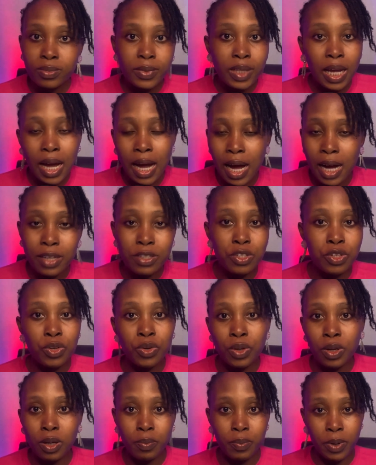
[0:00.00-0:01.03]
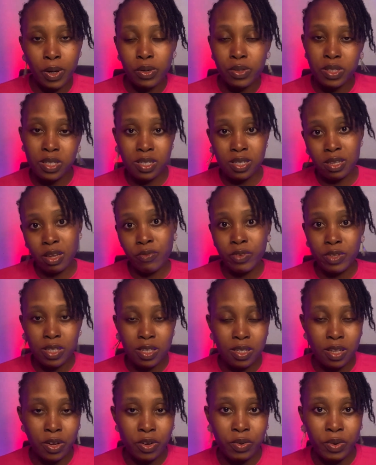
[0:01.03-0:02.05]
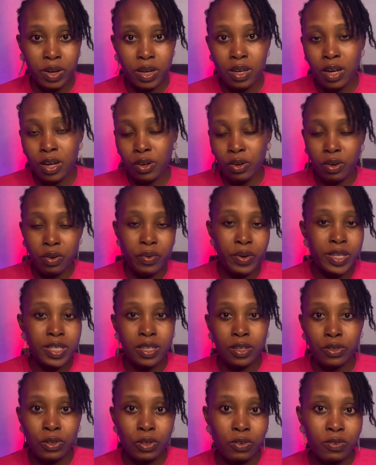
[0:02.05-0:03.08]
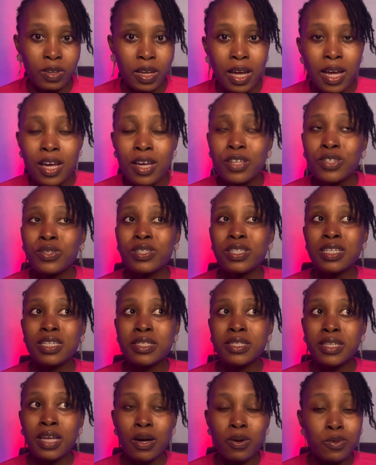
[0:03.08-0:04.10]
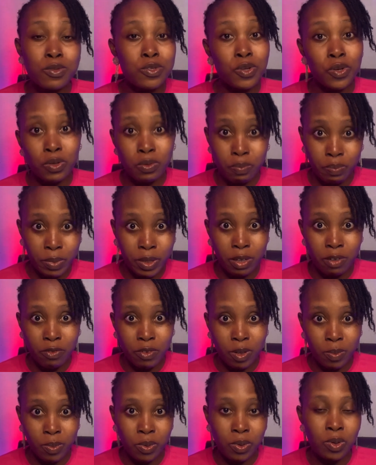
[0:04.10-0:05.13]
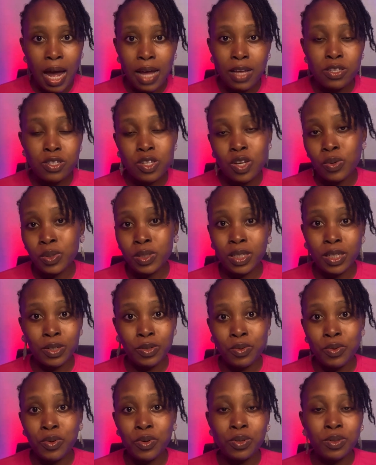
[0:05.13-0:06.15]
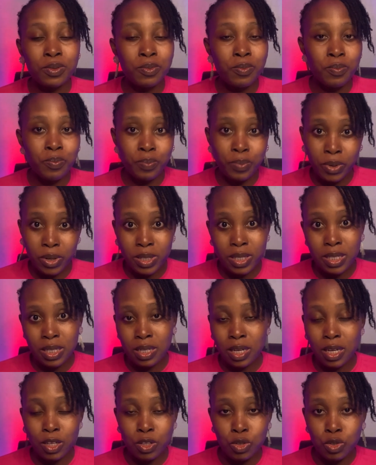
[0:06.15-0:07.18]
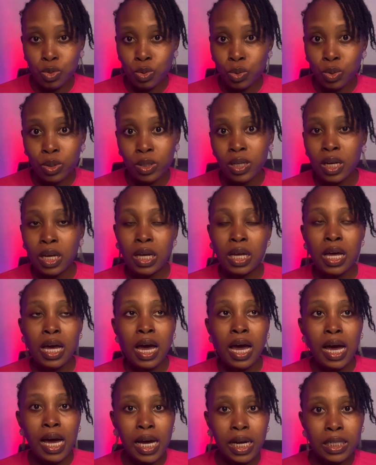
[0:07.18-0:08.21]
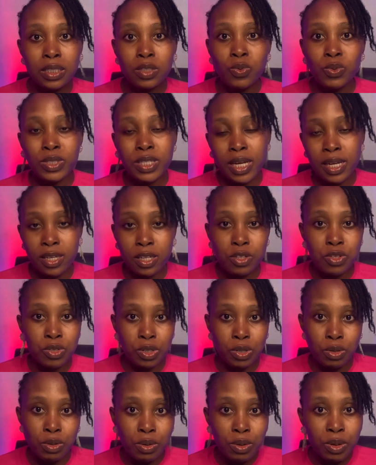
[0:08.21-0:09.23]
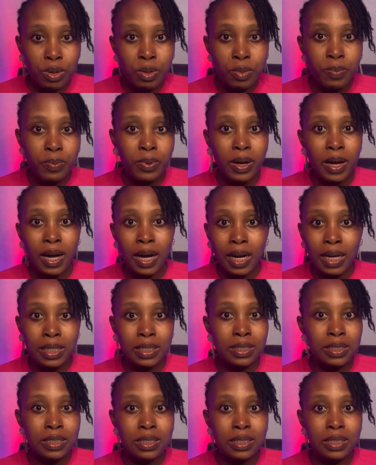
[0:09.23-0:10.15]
ask you about the services that you render, your rates and all of that. So this sounds unbelievable. Someone I know bought a tool and was added to the group, and